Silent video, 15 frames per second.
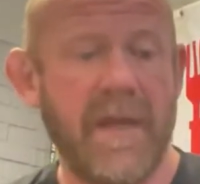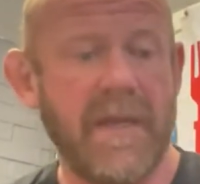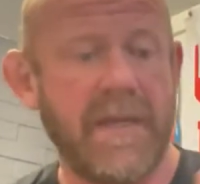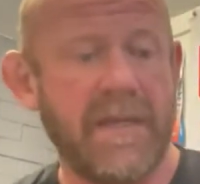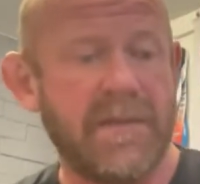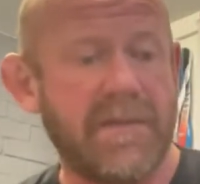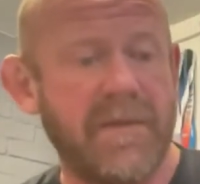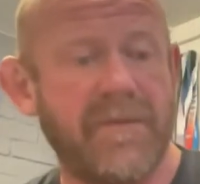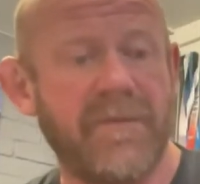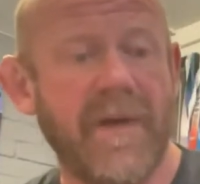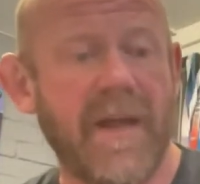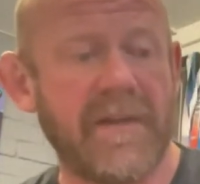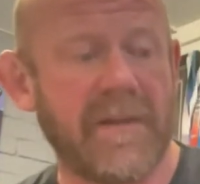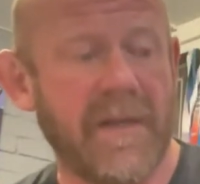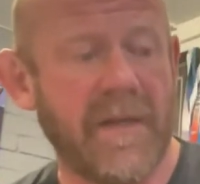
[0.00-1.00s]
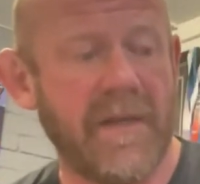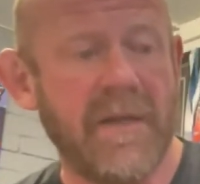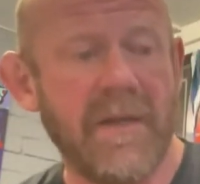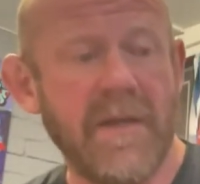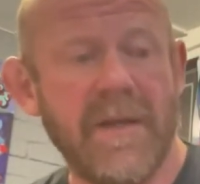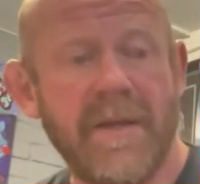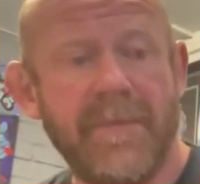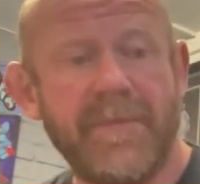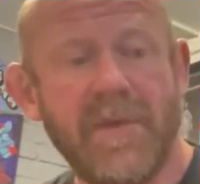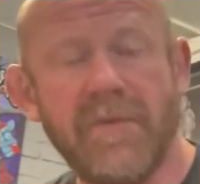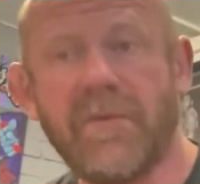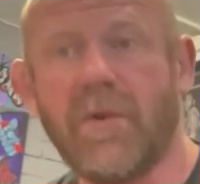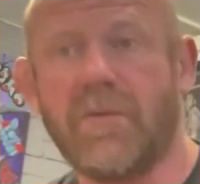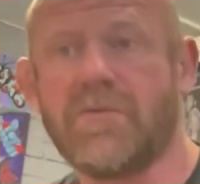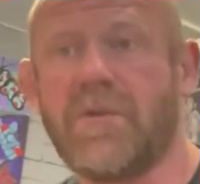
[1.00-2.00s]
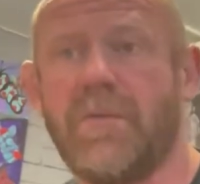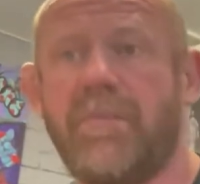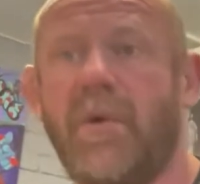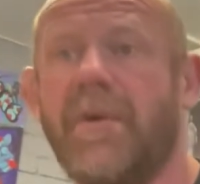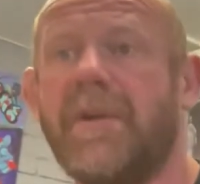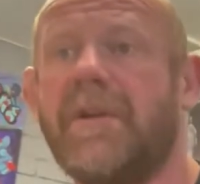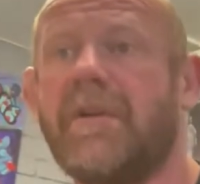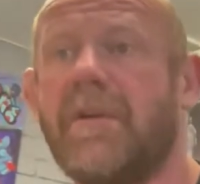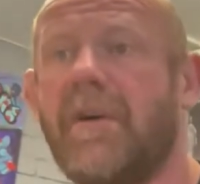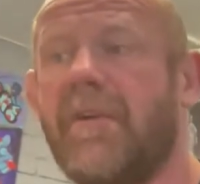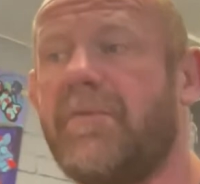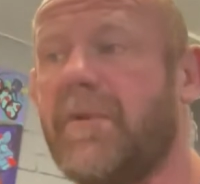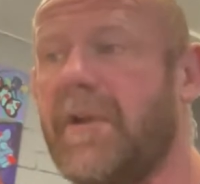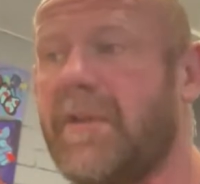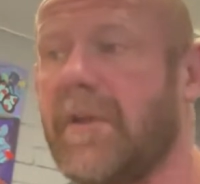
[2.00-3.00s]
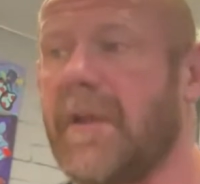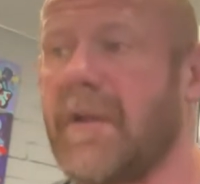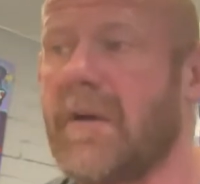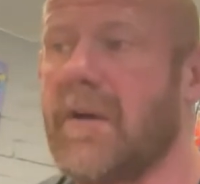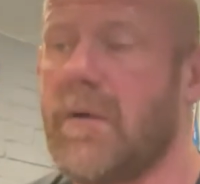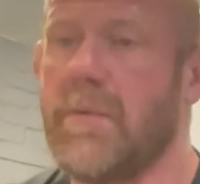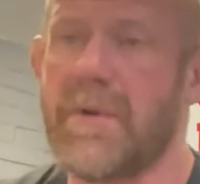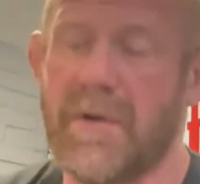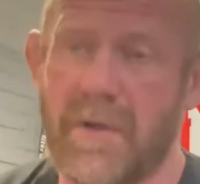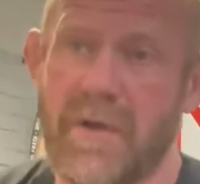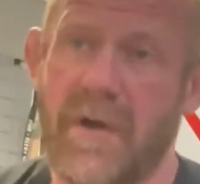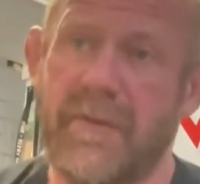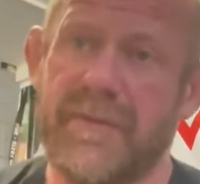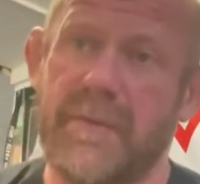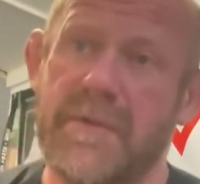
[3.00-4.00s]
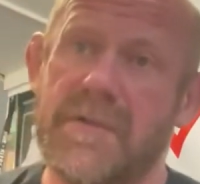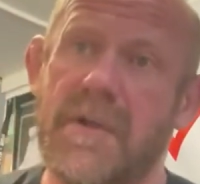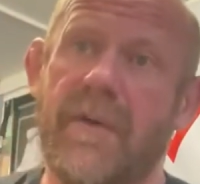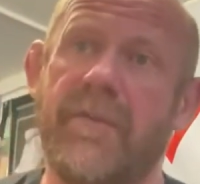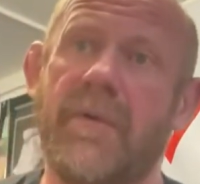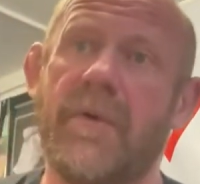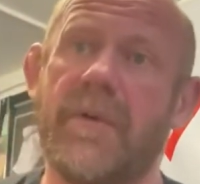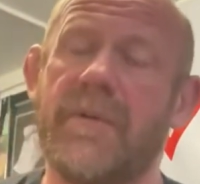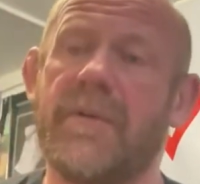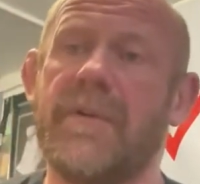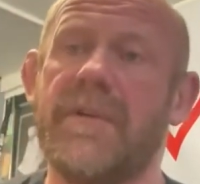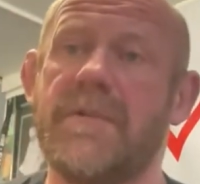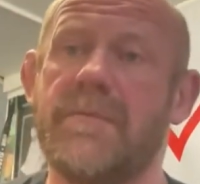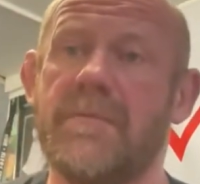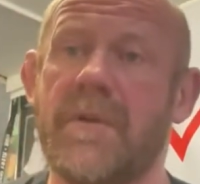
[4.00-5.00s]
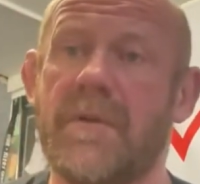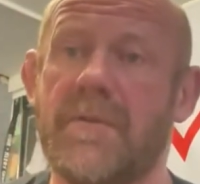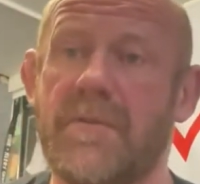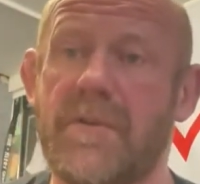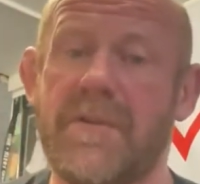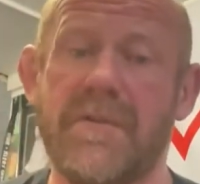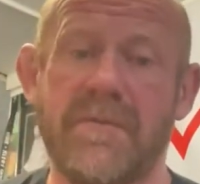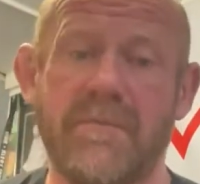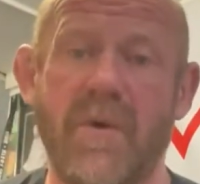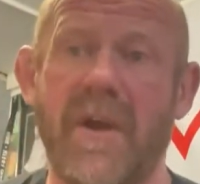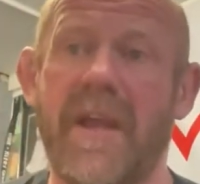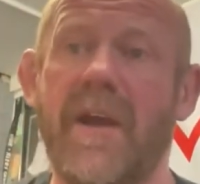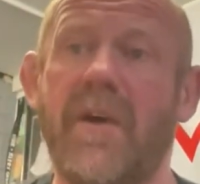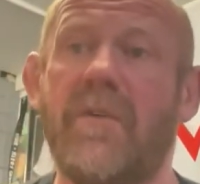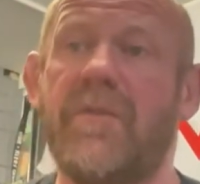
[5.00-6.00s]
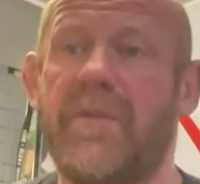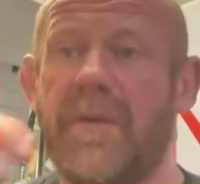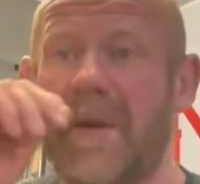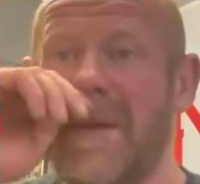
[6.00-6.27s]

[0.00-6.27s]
And it's the fact that you've got to a point in your life where you think, I want to look after myself. I want to increase my health.